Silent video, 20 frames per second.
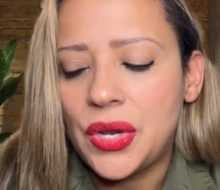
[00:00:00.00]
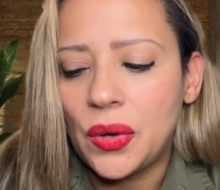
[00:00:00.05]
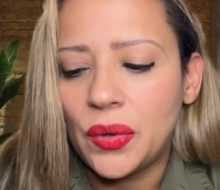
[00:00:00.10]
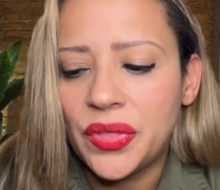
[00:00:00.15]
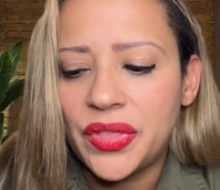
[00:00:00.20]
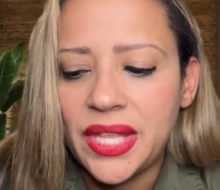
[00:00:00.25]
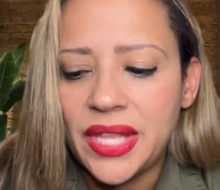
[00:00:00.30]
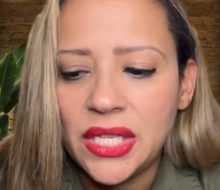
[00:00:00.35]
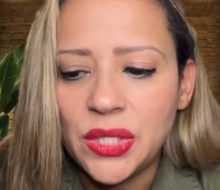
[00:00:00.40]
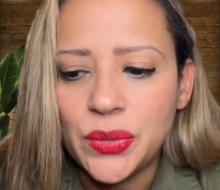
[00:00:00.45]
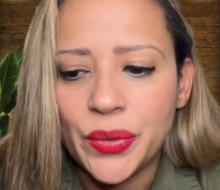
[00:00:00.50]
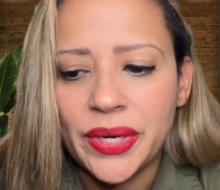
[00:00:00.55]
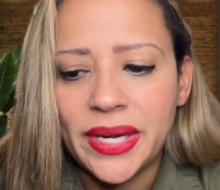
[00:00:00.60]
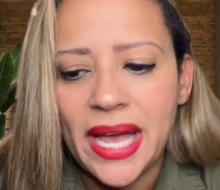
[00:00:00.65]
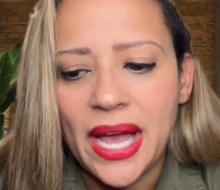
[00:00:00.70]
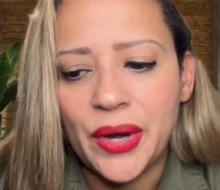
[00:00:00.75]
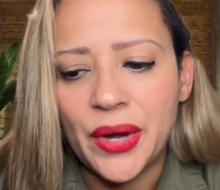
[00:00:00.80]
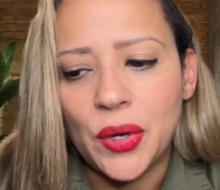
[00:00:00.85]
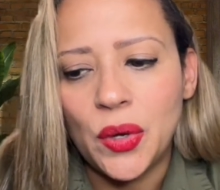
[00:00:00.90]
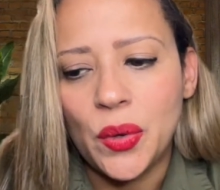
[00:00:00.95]
things were
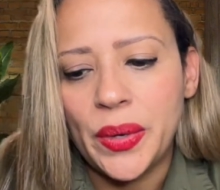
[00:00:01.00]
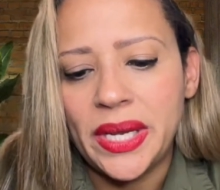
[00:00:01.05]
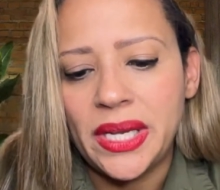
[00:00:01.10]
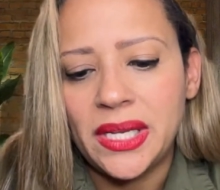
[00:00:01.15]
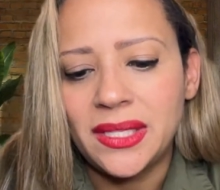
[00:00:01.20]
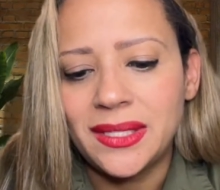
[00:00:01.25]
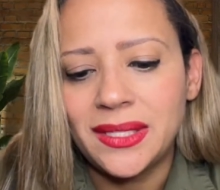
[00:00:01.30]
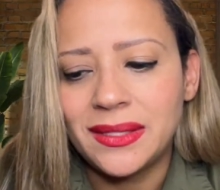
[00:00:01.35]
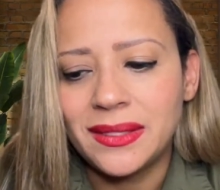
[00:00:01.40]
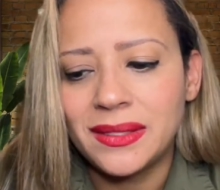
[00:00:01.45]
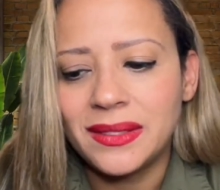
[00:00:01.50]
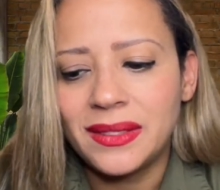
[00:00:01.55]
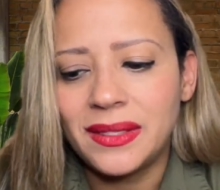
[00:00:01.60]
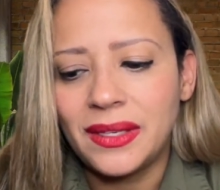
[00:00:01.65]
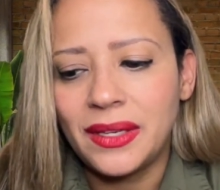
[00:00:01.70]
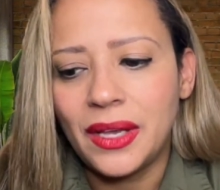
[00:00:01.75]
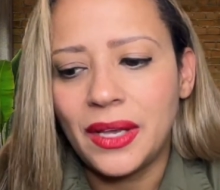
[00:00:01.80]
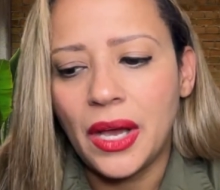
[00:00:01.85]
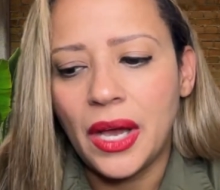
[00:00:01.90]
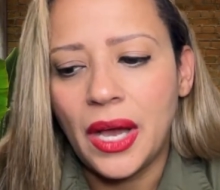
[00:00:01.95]
not always
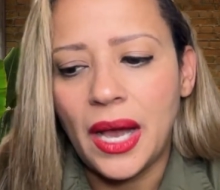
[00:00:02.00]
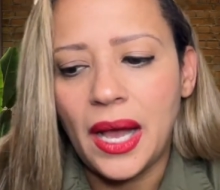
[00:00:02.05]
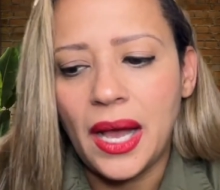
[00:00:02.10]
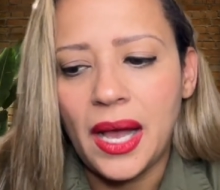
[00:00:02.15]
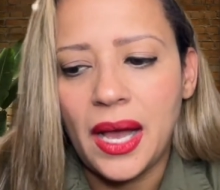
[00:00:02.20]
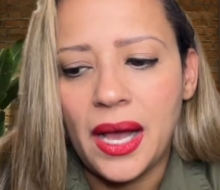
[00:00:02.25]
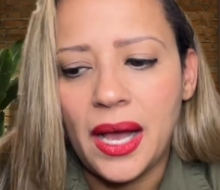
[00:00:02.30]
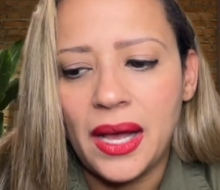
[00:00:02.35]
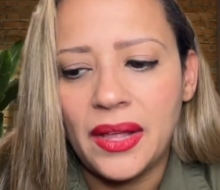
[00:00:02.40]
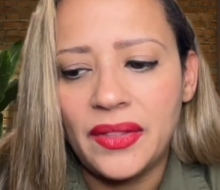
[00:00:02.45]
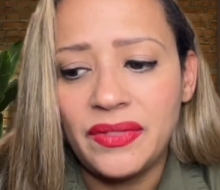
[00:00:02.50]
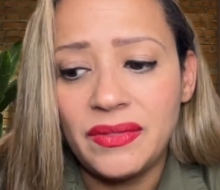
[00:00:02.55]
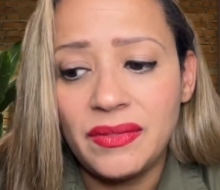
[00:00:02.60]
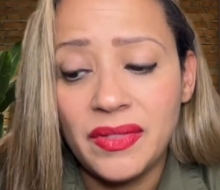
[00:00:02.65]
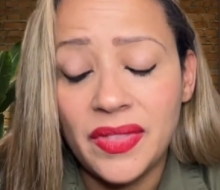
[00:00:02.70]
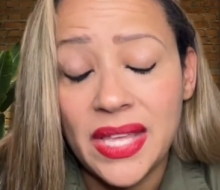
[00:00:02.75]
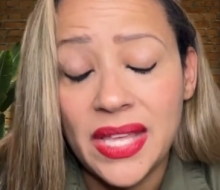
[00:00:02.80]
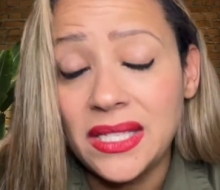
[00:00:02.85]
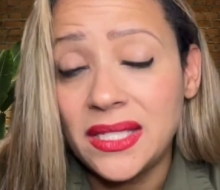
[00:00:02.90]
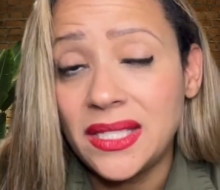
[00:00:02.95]

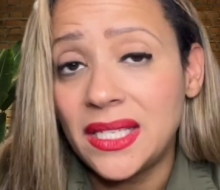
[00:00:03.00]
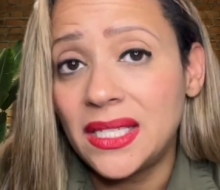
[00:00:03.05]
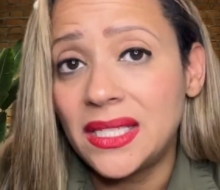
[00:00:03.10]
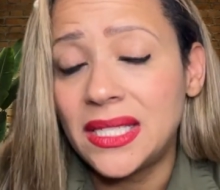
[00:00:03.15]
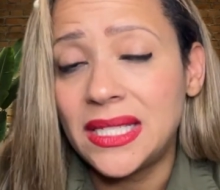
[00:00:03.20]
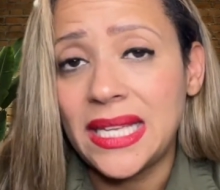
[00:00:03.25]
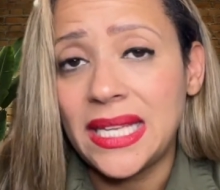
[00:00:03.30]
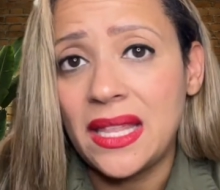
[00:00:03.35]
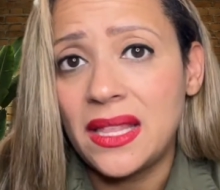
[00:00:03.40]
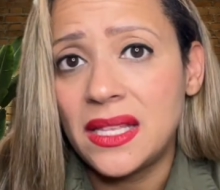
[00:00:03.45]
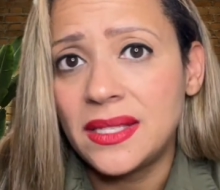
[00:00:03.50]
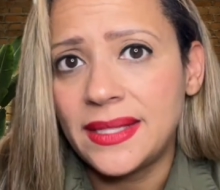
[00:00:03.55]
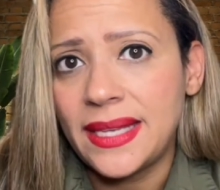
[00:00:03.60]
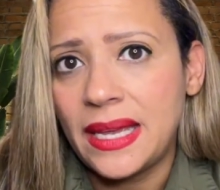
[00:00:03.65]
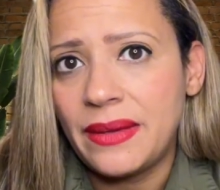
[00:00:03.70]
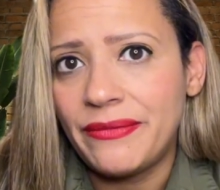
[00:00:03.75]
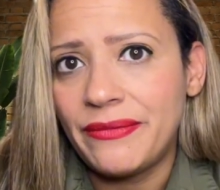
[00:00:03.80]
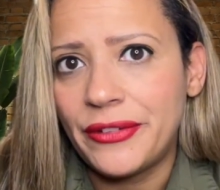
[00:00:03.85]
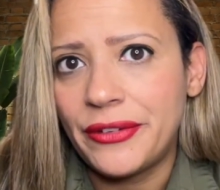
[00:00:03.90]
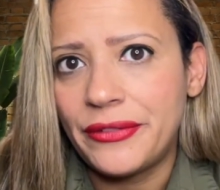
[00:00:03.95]
things didn't stay the
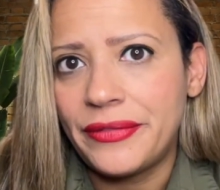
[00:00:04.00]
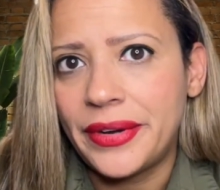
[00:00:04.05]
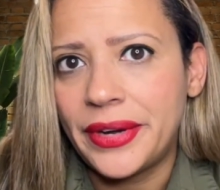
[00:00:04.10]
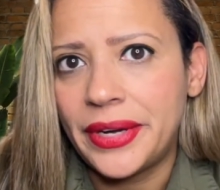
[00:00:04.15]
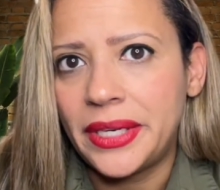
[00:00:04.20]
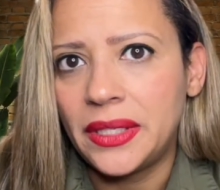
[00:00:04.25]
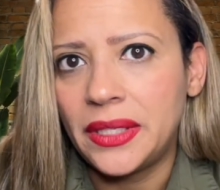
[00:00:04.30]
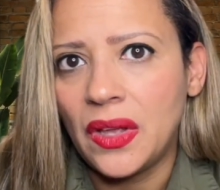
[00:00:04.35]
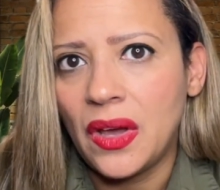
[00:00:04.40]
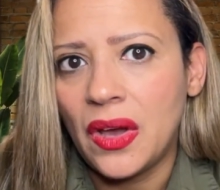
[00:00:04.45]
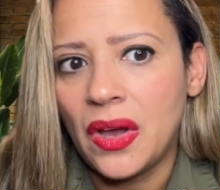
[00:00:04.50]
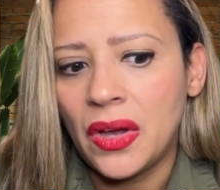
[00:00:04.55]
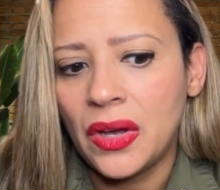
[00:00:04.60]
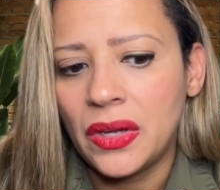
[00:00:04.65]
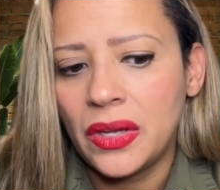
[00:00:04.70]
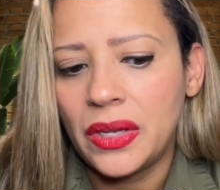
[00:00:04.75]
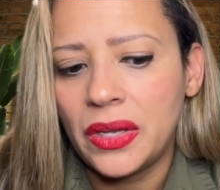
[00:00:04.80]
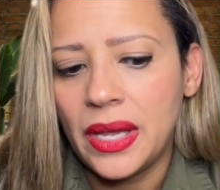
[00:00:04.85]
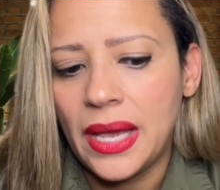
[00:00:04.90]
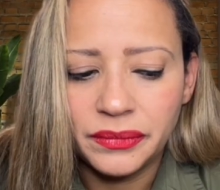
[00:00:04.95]
same for very
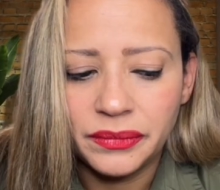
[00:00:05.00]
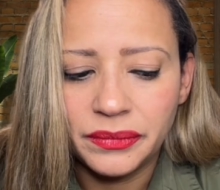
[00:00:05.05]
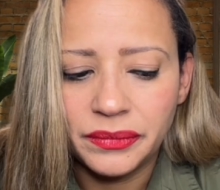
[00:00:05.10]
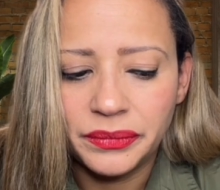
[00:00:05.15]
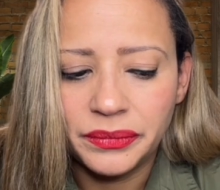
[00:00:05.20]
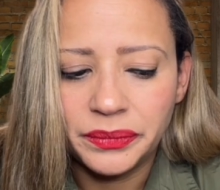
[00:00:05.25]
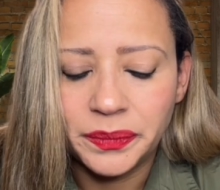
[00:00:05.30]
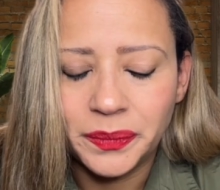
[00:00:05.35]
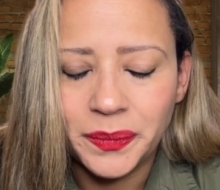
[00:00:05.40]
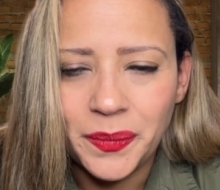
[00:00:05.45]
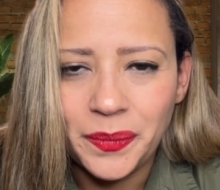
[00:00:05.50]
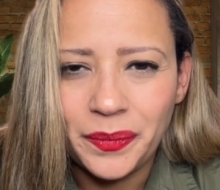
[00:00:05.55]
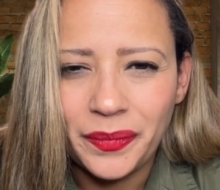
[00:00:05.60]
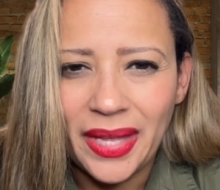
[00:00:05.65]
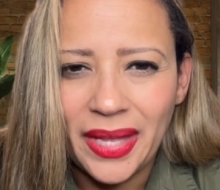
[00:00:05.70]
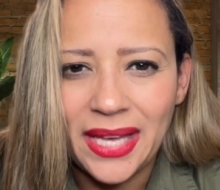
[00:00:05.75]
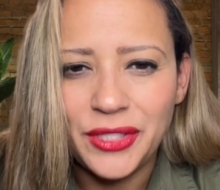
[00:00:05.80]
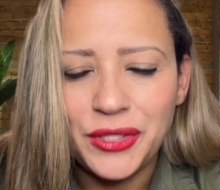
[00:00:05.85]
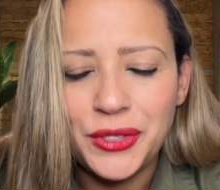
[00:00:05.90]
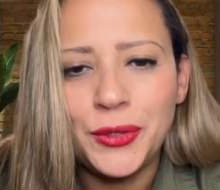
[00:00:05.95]
long.
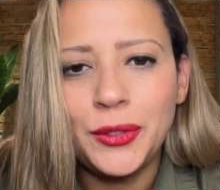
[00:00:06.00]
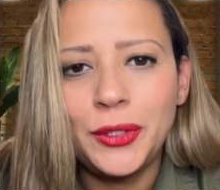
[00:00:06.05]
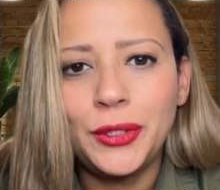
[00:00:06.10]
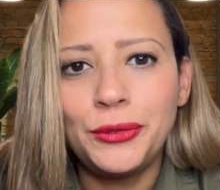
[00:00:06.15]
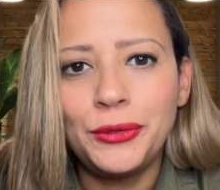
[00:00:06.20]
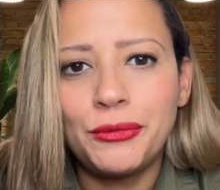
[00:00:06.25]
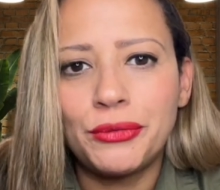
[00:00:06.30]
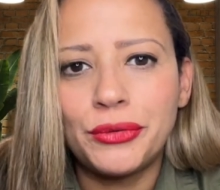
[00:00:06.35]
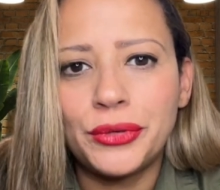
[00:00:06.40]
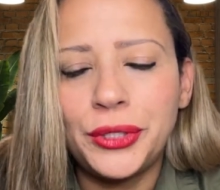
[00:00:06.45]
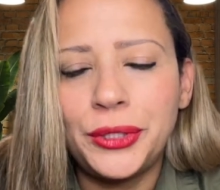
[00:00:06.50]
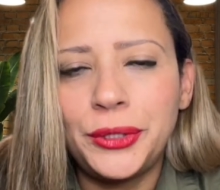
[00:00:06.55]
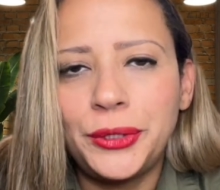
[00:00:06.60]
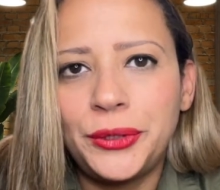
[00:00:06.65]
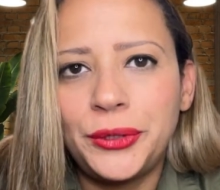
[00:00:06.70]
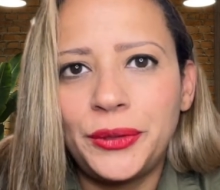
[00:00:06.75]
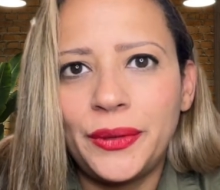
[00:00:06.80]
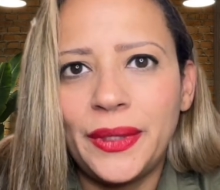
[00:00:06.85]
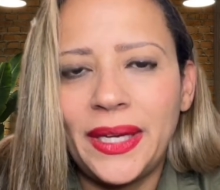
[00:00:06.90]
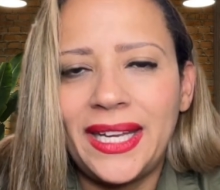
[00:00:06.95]
As Hulu
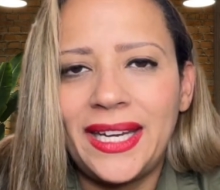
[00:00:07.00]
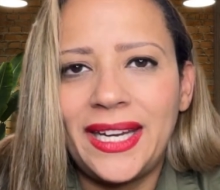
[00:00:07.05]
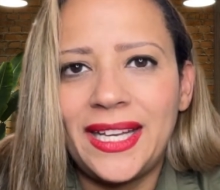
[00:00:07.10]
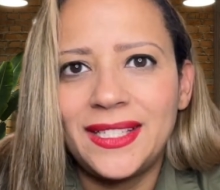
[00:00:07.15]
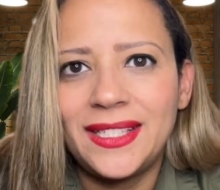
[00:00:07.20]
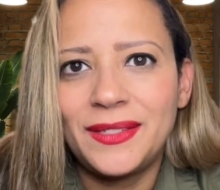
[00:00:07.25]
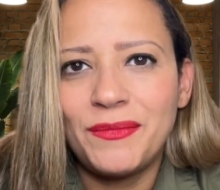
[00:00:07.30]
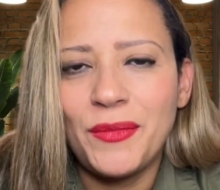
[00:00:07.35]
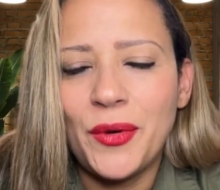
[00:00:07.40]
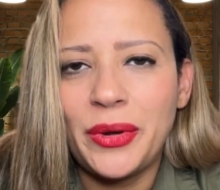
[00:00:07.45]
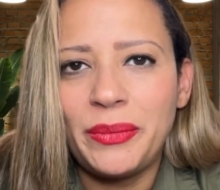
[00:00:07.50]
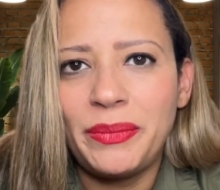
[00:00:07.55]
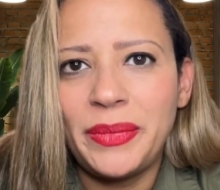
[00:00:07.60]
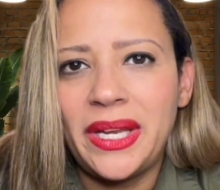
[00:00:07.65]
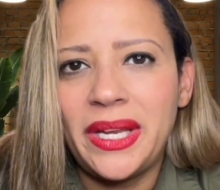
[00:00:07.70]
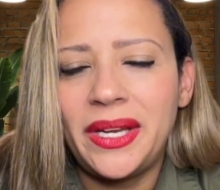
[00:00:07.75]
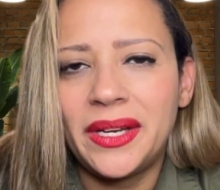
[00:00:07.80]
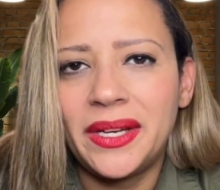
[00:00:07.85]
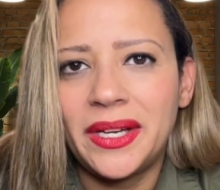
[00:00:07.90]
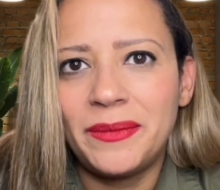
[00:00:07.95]
grew and as more
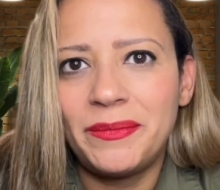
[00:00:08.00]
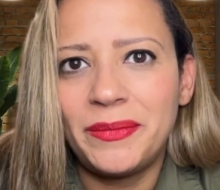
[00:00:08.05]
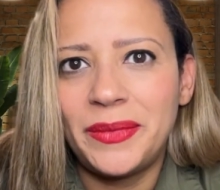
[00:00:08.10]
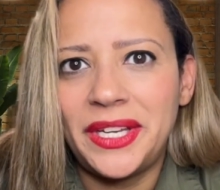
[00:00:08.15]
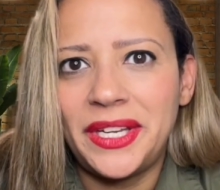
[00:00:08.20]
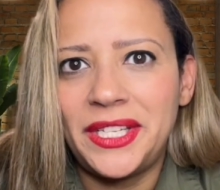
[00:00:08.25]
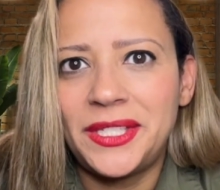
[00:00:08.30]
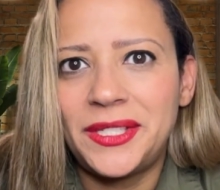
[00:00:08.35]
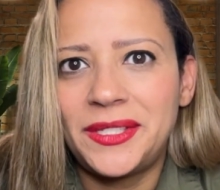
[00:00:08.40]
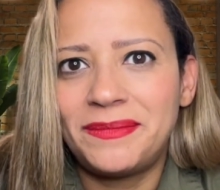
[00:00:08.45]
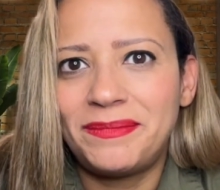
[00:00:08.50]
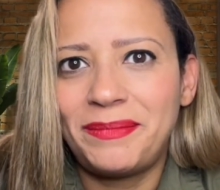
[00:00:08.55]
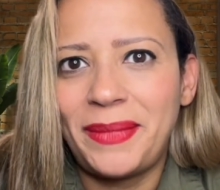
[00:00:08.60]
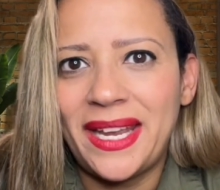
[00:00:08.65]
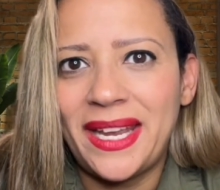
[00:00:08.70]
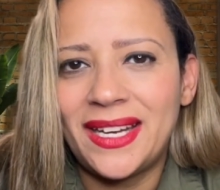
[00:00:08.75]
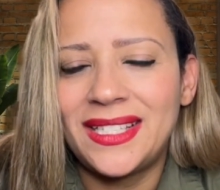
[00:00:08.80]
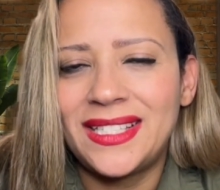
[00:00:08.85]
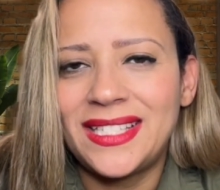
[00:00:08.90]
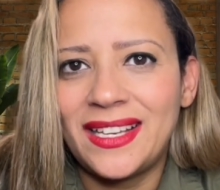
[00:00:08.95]
media companies
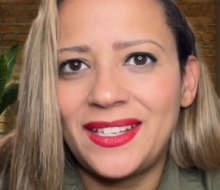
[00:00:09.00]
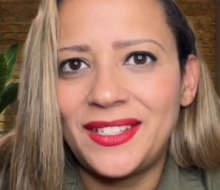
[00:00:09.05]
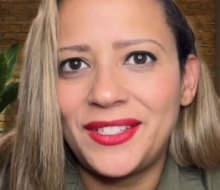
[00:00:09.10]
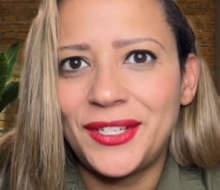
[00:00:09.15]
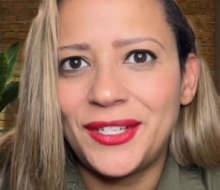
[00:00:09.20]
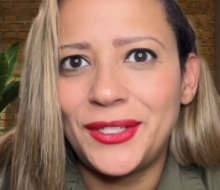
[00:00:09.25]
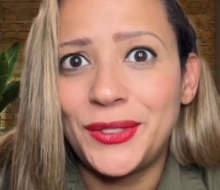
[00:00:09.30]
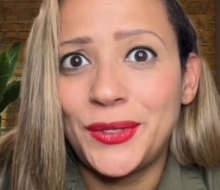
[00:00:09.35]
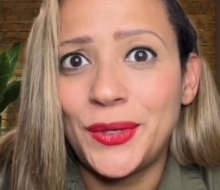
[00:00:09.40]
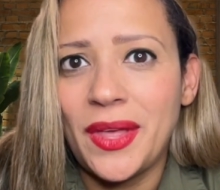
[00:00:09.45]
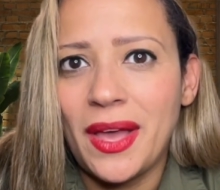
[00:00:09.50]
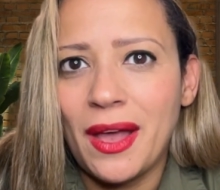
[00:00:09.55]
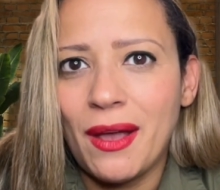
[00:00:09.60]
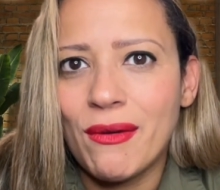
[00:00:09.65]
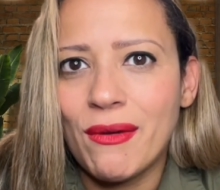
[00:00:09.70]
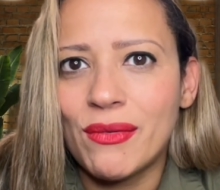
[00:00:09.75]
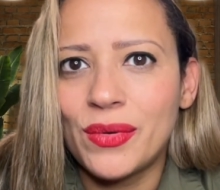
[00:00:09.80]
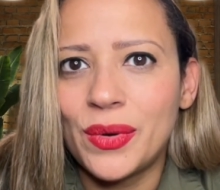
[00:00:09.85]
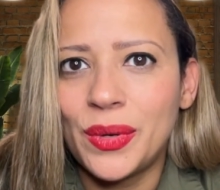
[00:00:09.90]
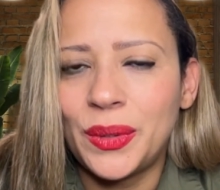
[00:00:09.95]
paid attention to that
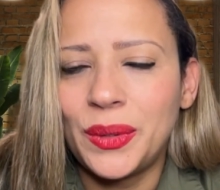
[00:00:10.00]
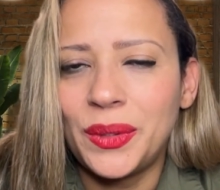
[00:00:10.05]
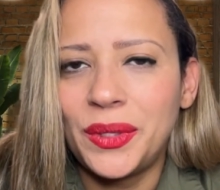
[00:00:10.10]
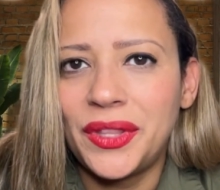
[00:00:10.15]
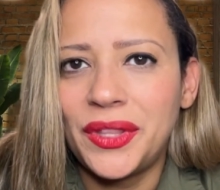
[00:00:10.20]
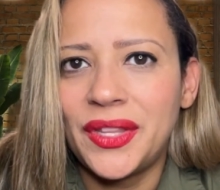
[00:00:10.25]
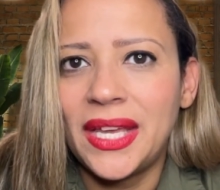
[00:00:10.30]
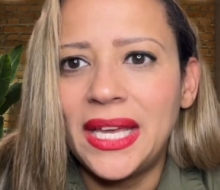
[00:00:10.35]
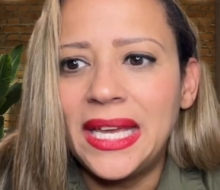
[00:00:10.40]
growth